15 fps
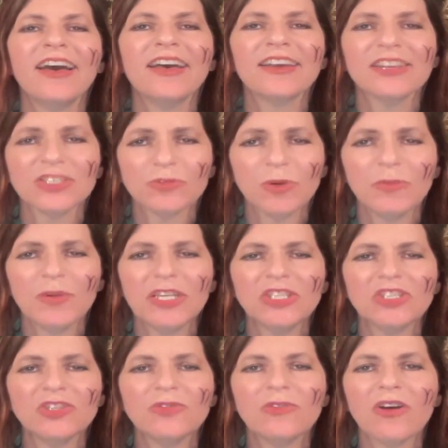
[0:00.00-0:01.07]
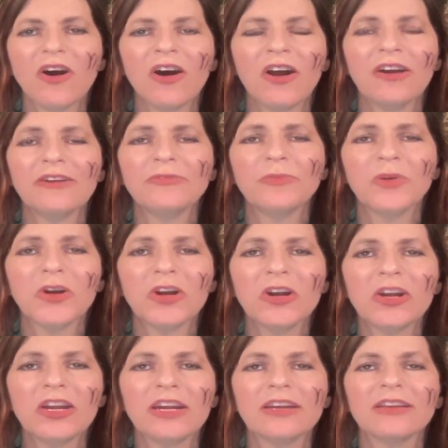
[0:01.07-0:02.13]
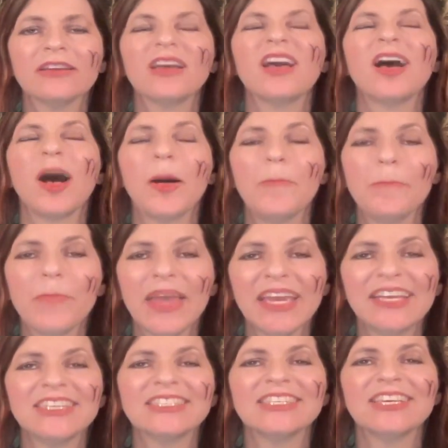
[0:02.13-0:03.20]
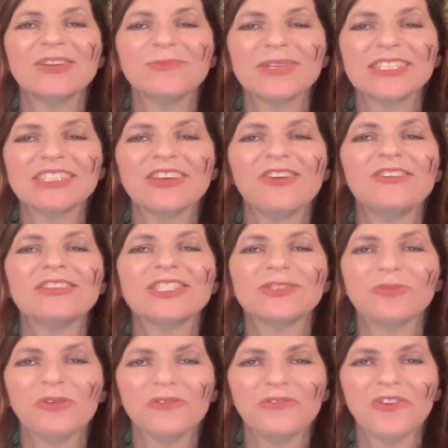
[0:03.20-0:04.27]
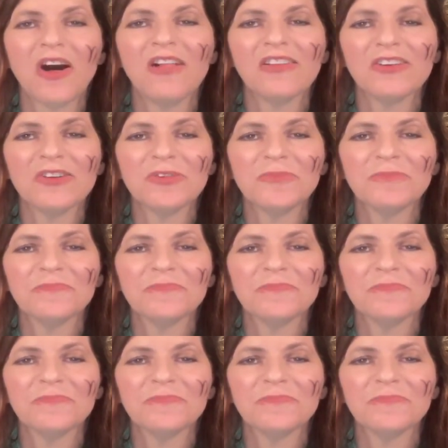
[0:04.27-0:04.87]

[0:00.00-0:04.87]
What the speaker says: Because when we do the hard work, amazing results will follow.